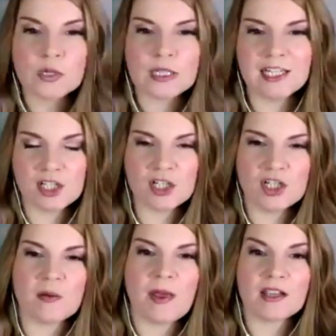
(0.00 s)
the
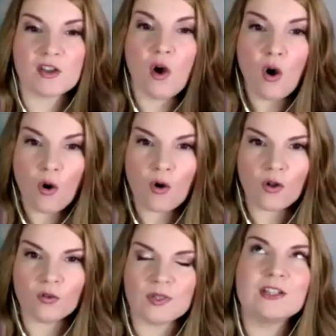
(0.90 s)
relationship as a
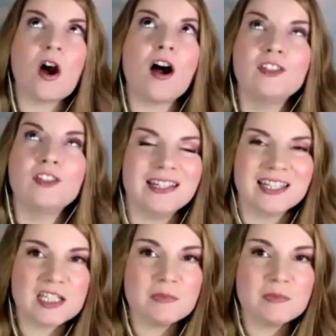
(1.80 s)
whole. We often